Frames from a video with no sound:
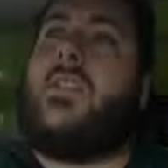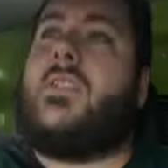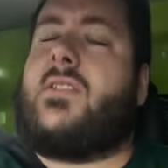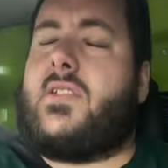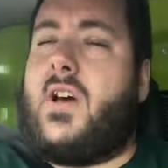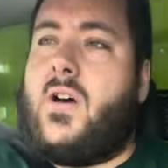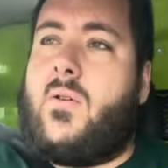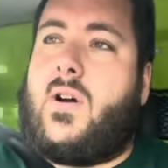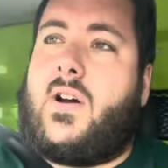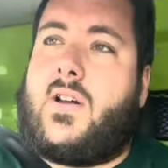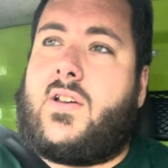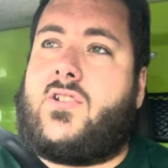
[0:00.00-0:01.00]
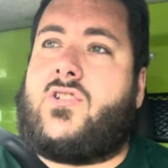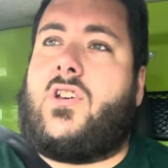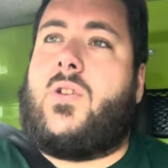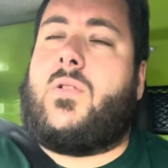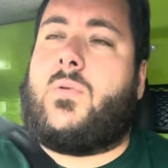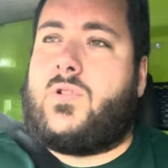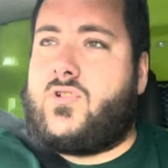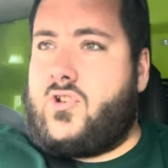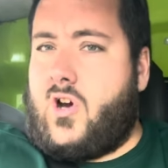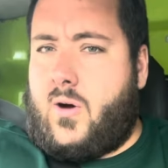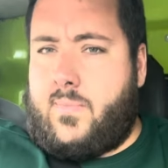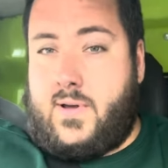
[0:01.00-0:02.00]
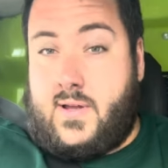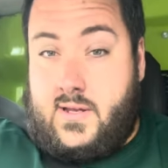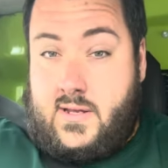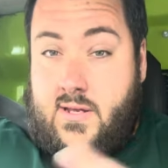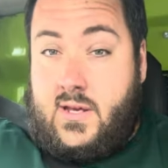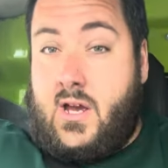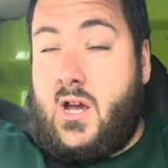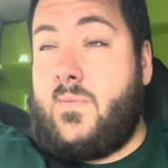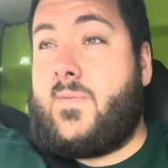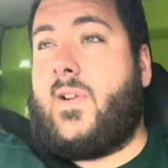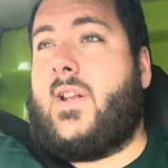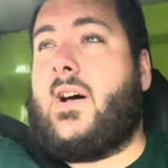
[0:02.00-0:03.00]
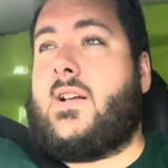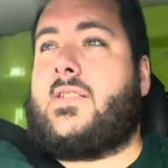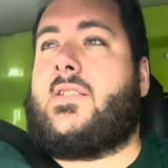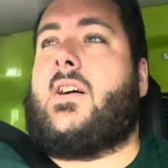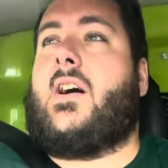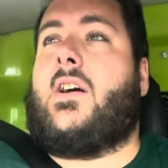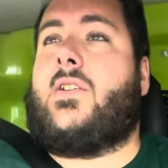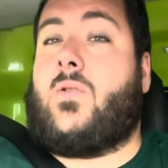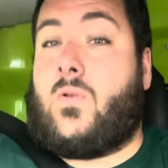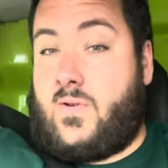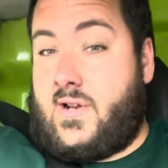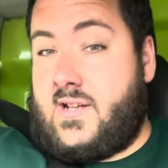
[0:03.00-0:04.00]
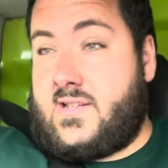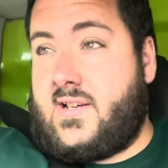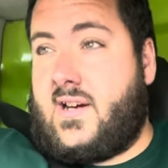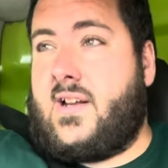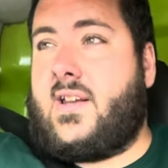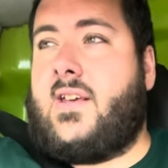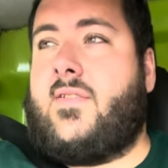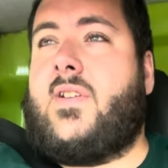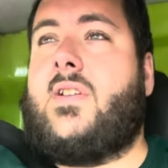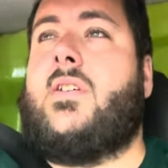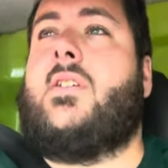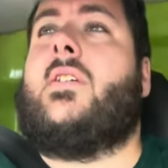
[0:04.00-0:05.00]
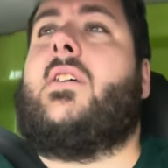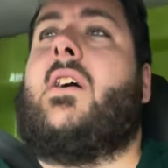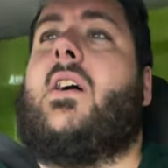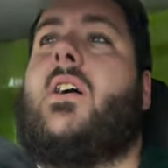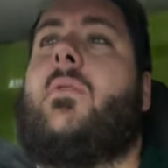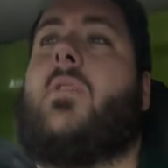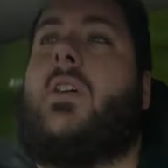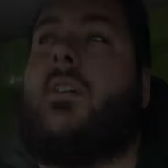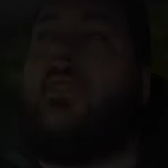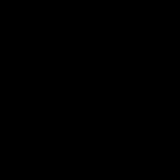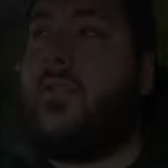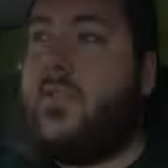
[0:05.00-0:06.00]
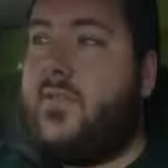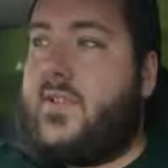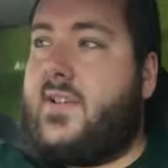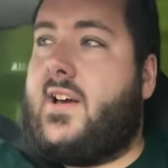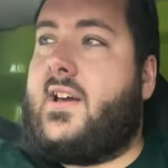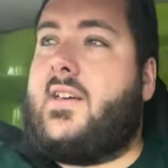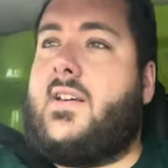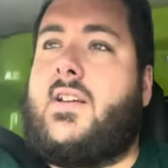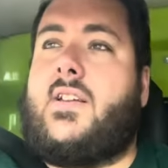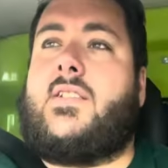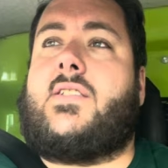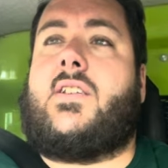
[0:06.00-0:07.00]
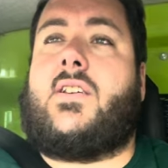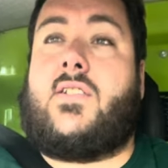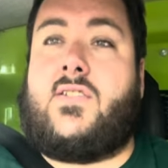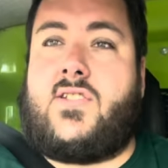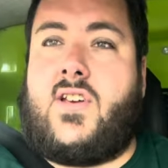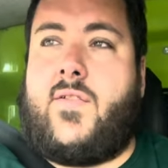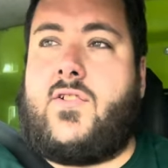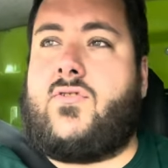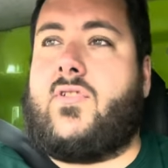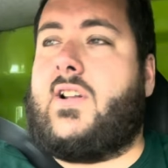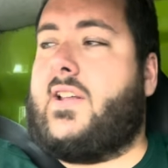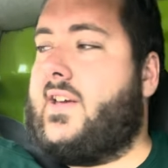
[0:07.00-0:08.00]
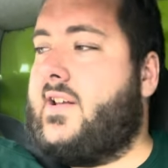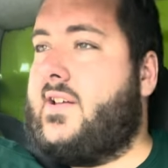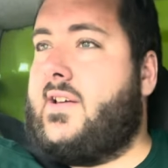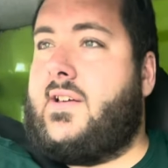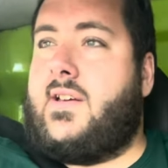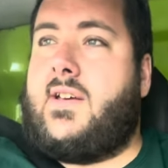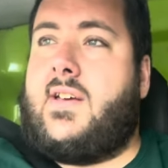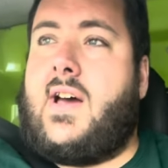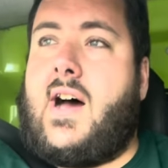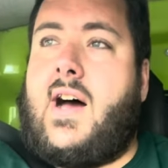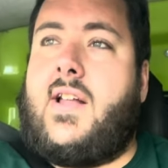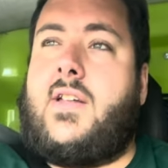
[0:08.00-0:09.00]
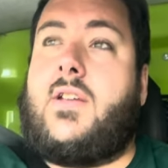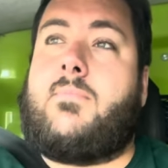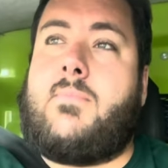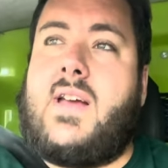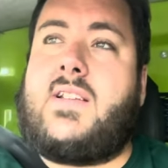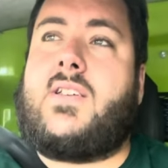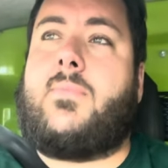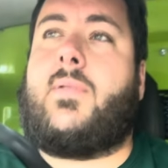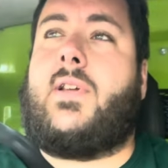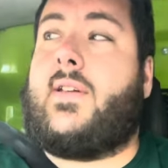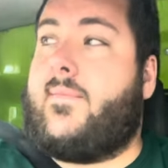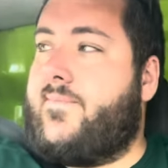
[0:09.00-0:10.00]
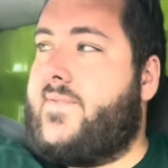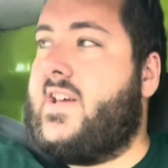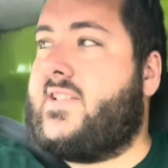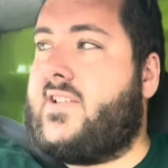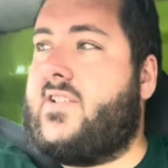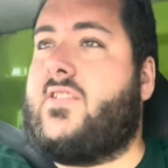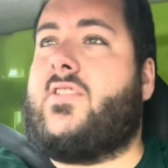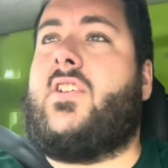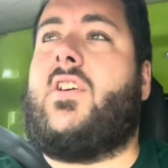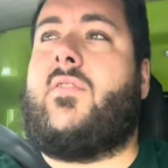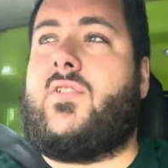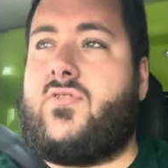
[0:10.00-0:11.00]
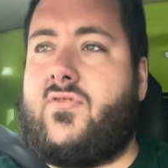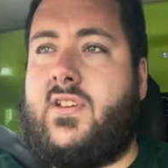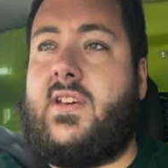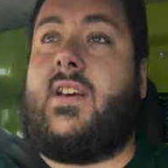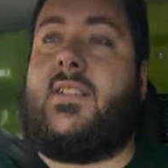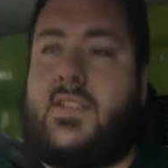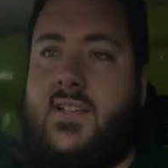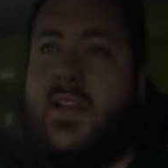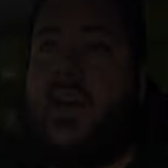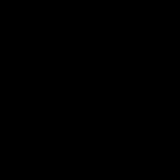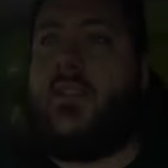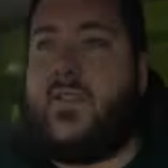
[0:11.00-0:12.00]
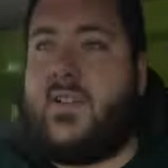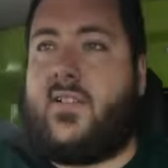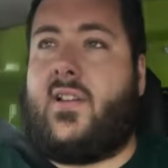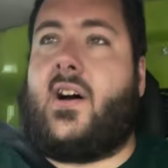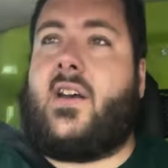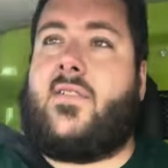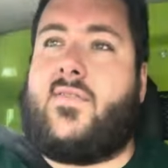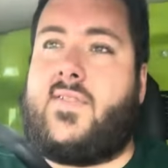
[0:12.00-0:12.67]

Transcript: So I'm going to show you a job, hopefully that side or that side even, what I did the other day, and it's a conservatory clean, and admittedly this conservatory is at the end of its life,